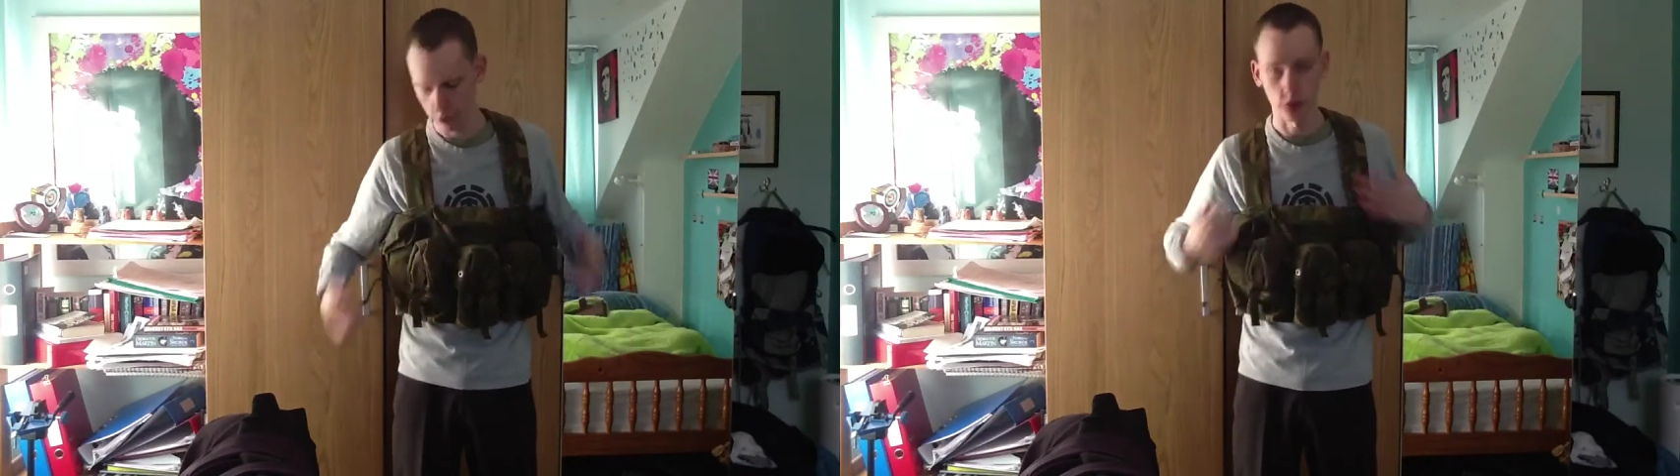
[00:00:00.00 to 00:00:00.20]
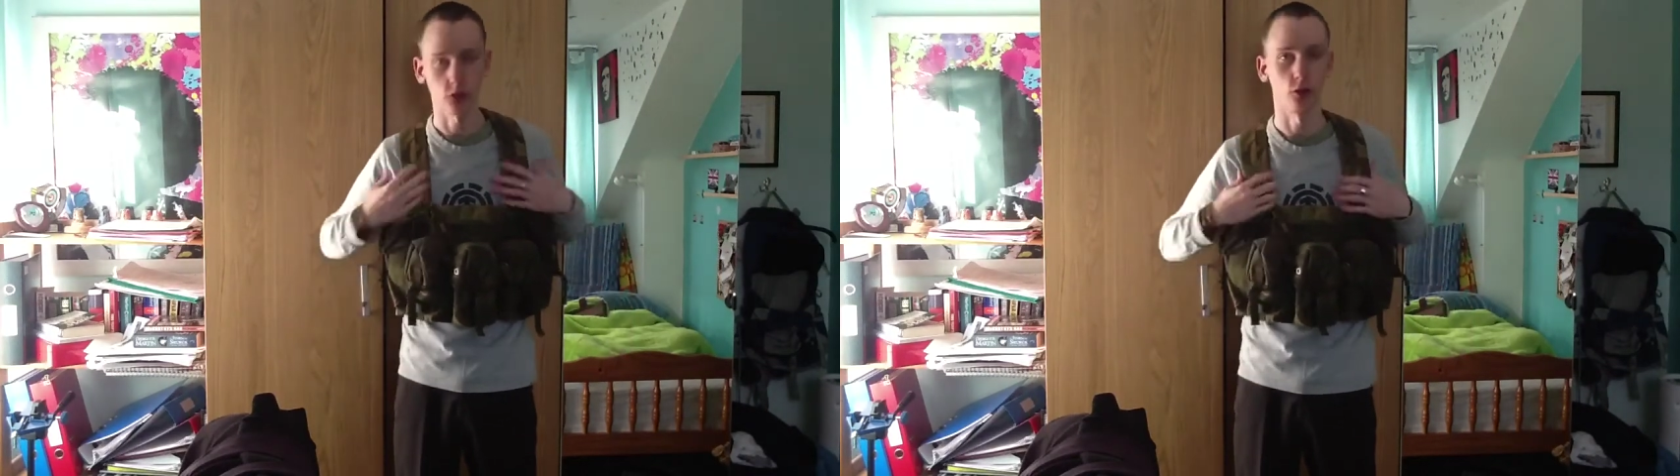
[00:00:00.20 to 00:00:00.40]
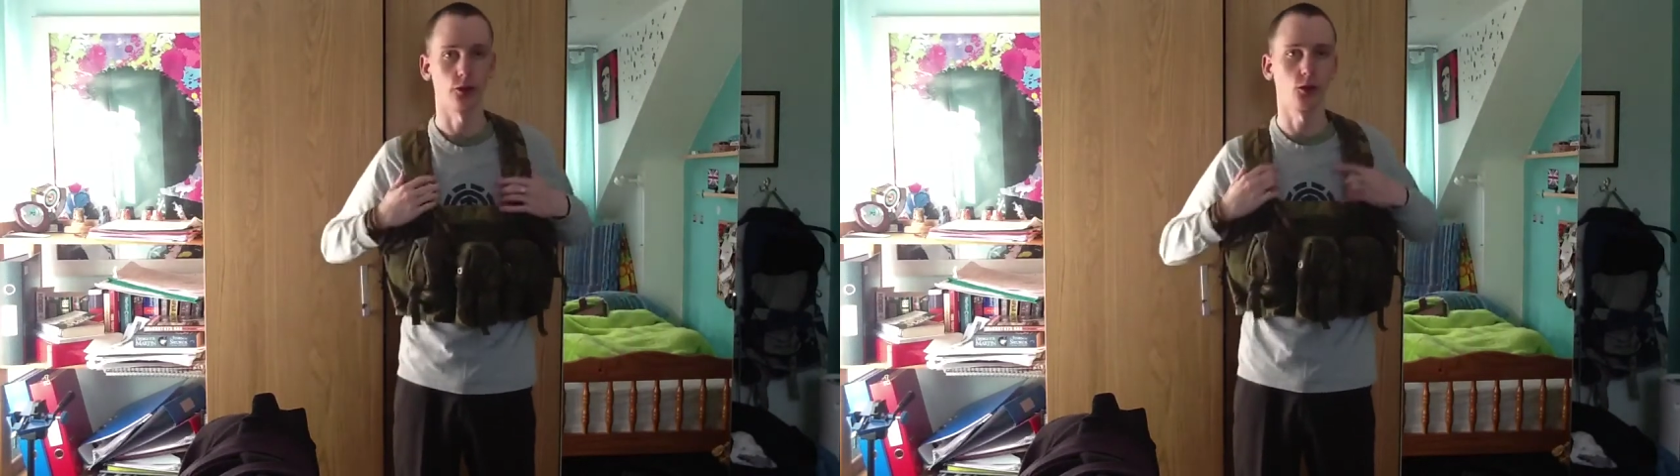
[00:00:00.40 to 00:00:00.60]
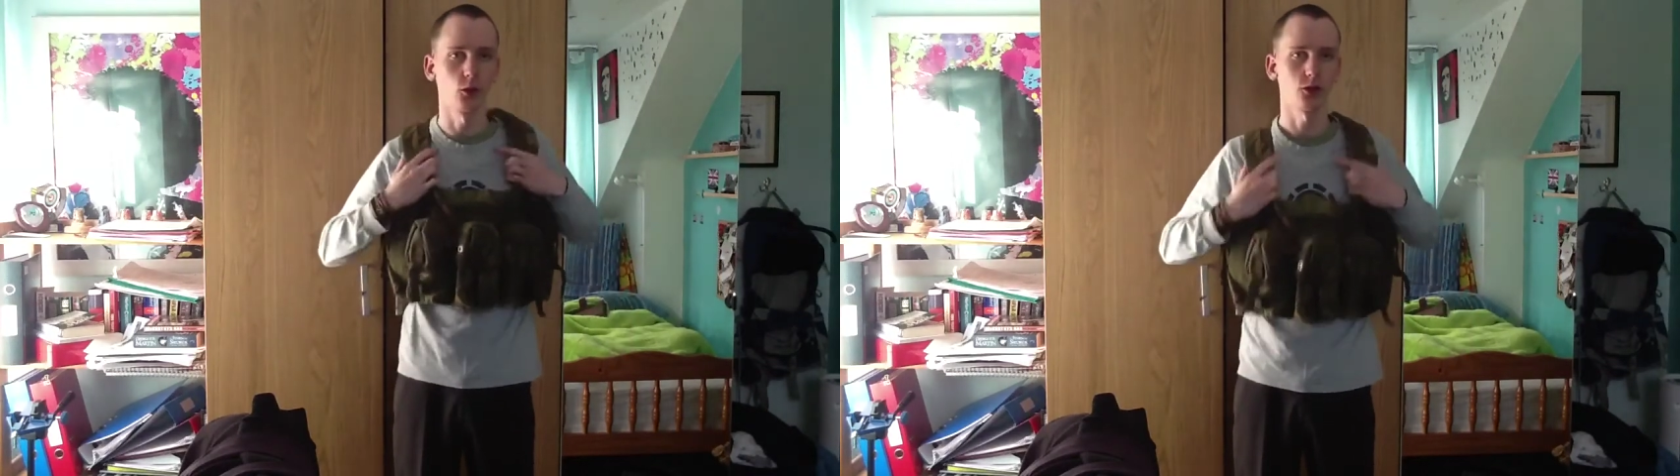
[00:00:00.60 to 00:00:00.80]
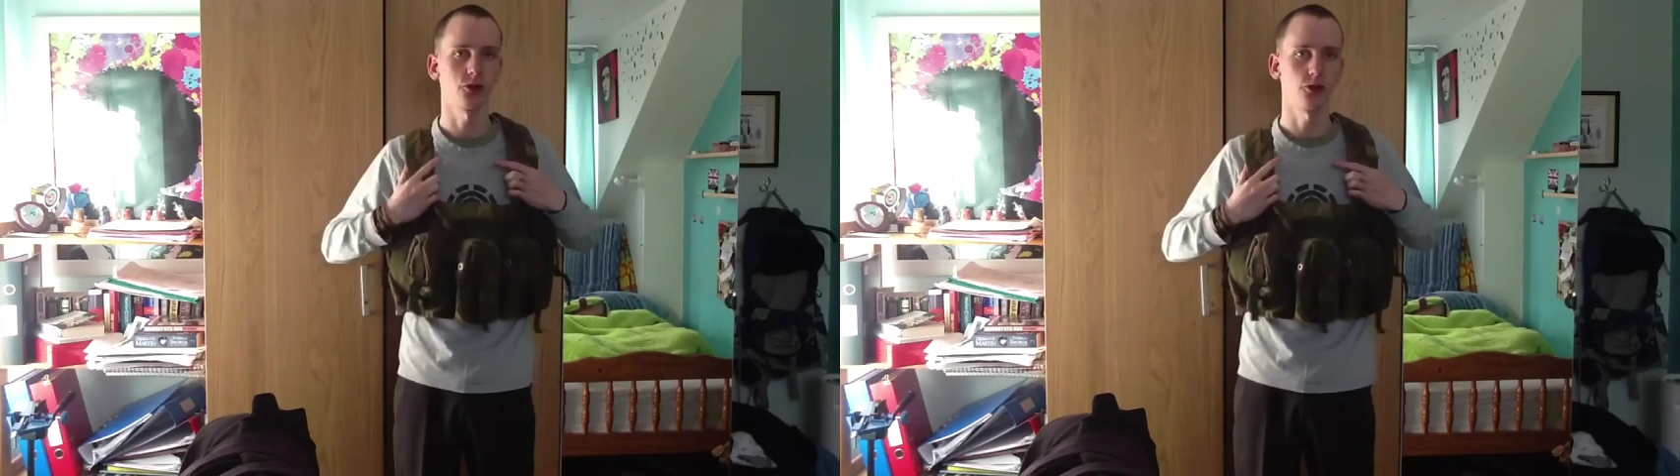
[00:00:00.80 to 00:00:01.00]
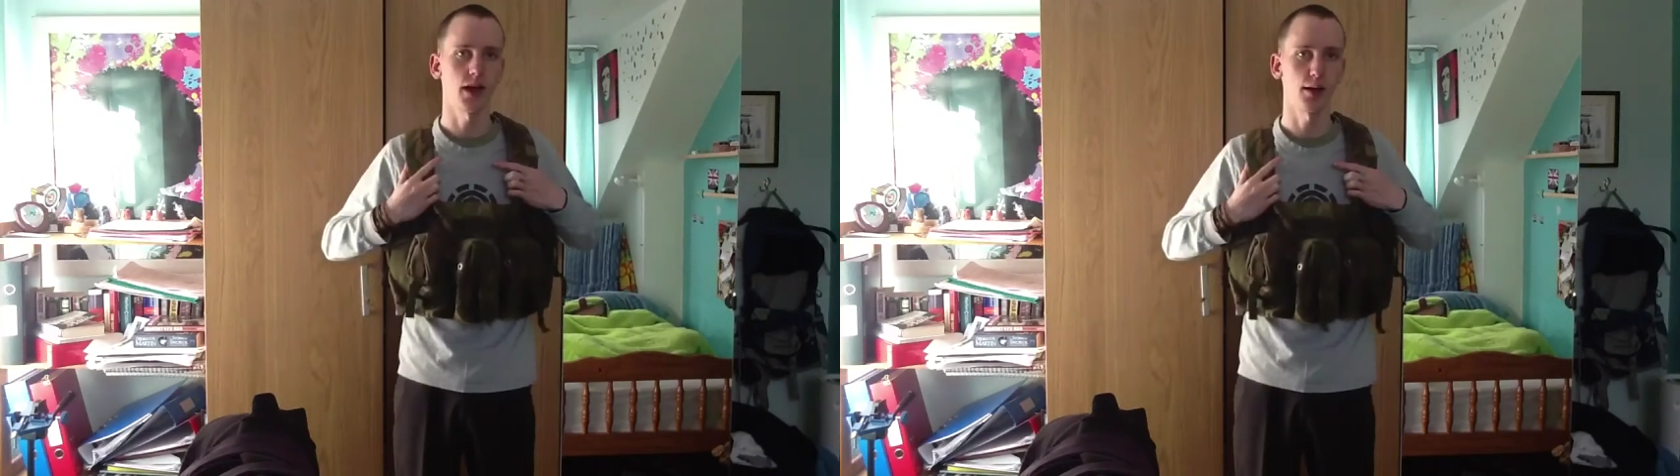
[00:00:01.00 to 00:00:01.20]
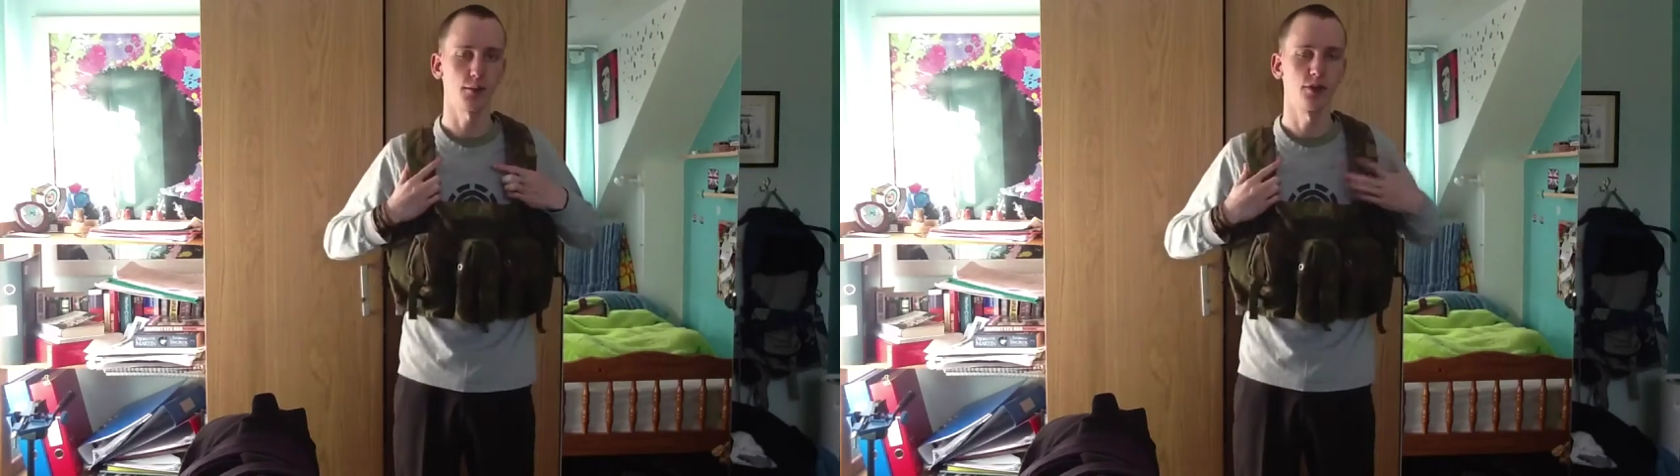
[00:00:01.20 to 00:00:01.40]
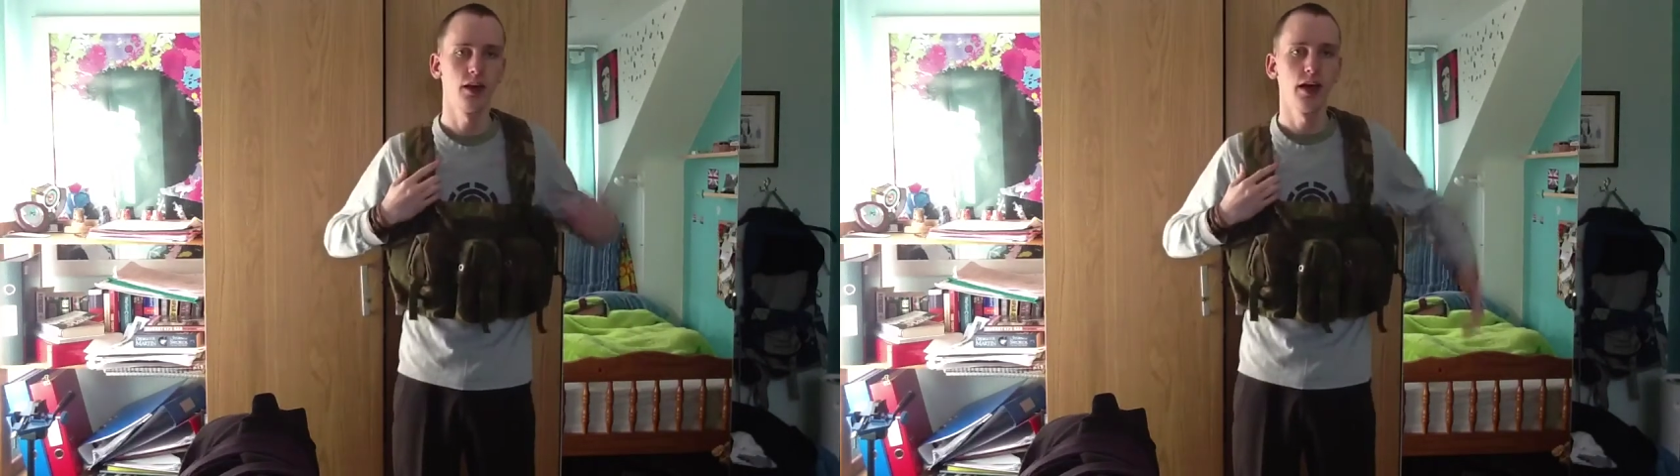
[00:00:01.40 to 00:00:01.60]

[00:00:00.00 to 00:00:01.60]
It's got the cross straps,